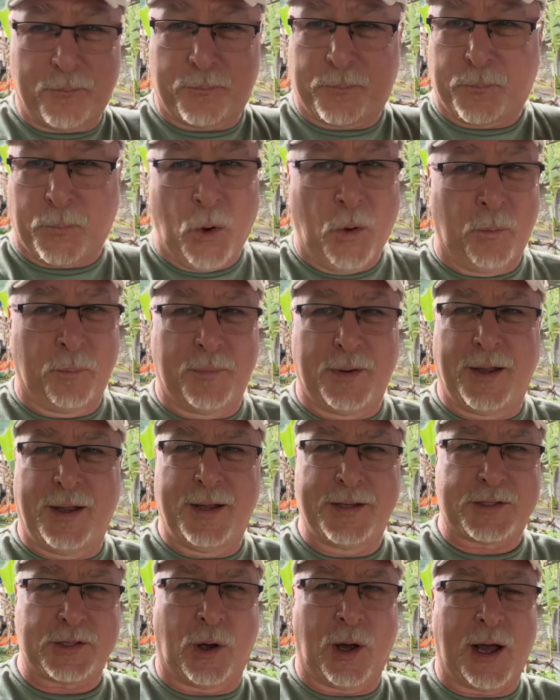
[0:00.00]
boom,
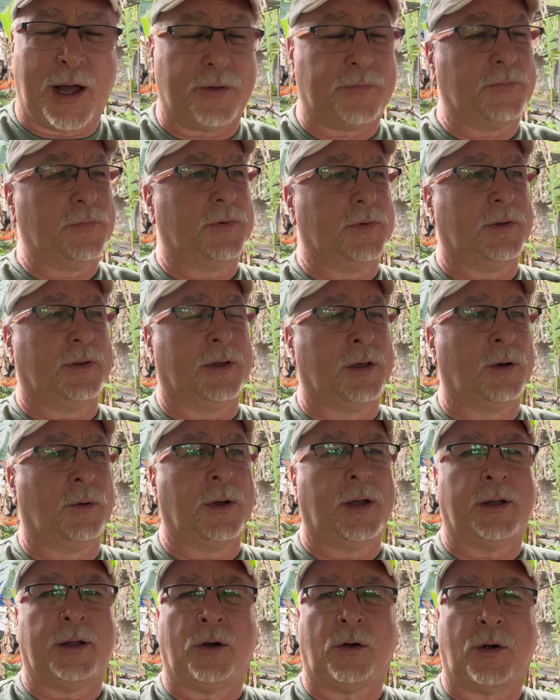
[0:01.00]
it's off. You know,
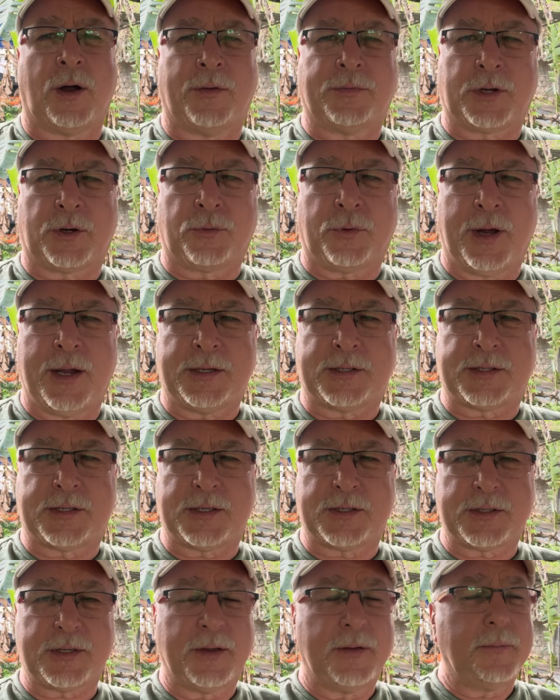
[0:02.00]
and they're off to the
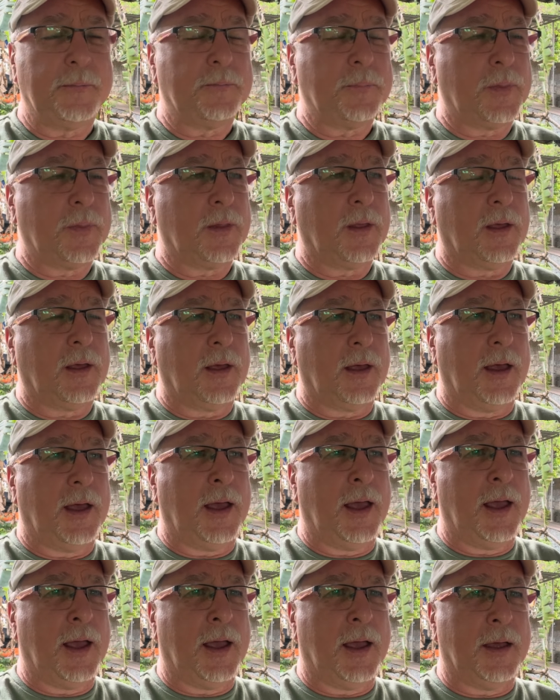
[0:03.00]
races.
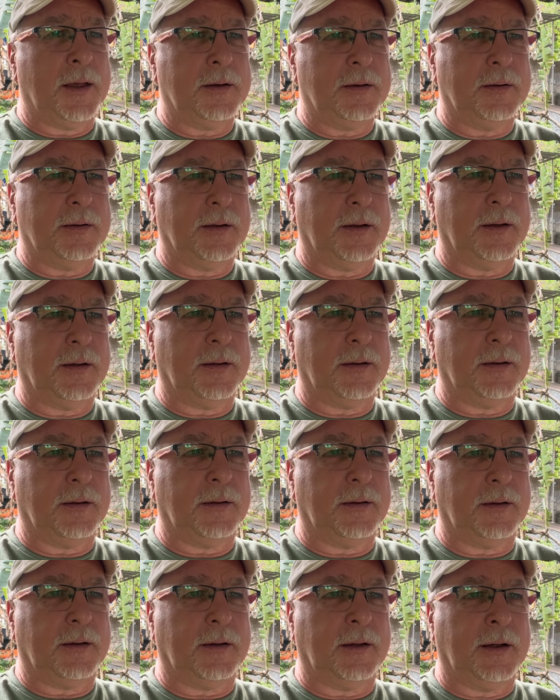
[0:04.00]
And
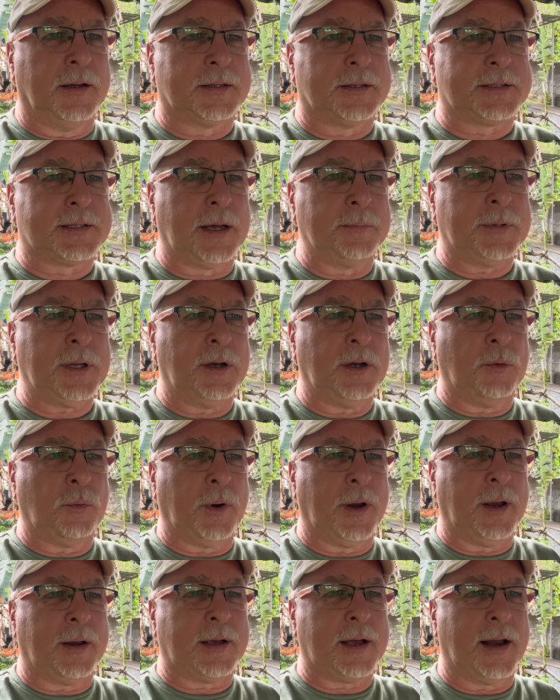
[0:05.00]
it's something that
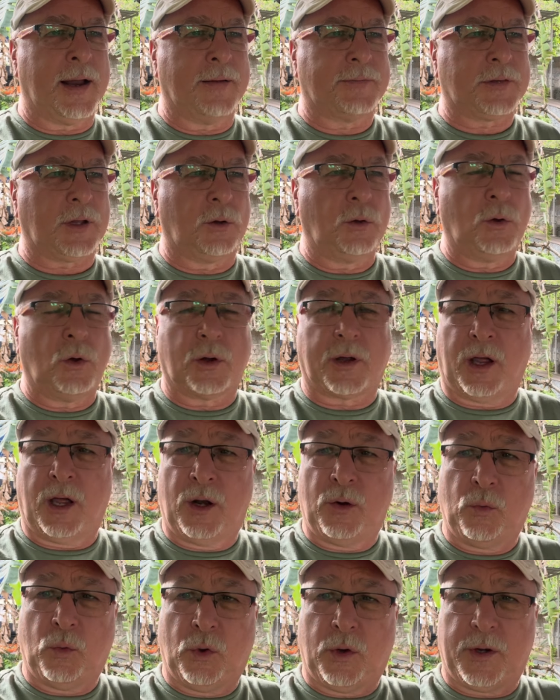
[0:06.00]
we kind of have to look
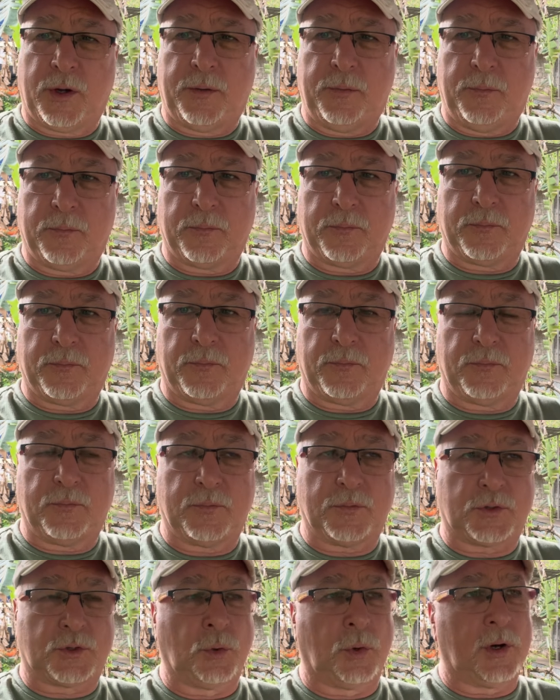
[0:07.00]
inward
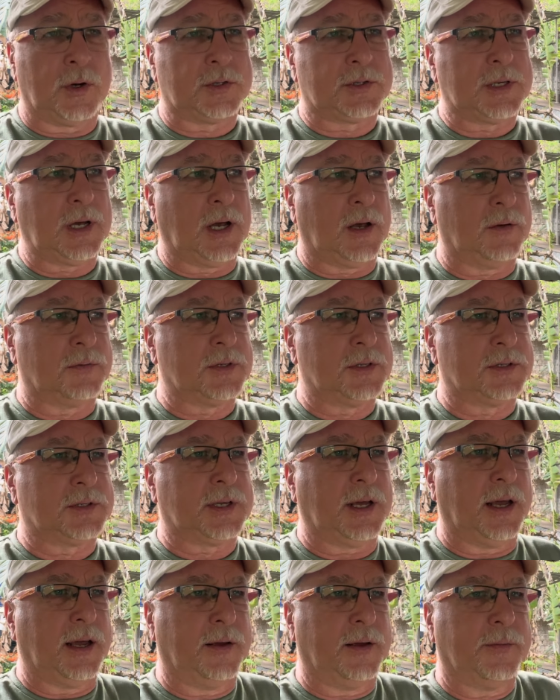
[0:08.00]
to ourselves and
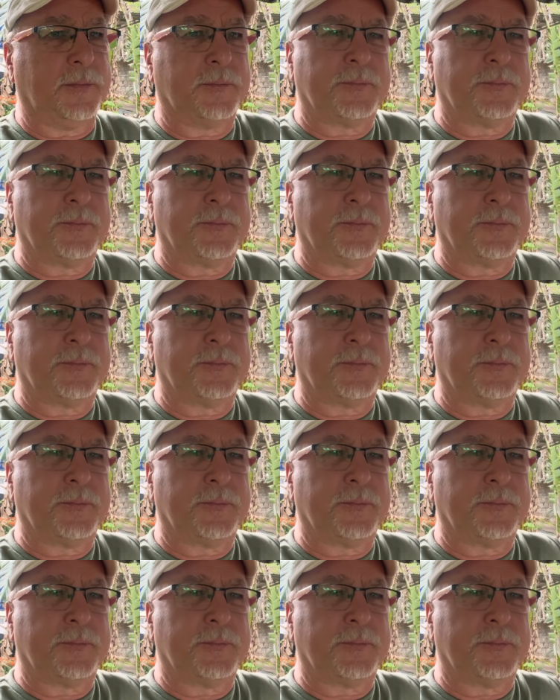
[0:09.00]
say,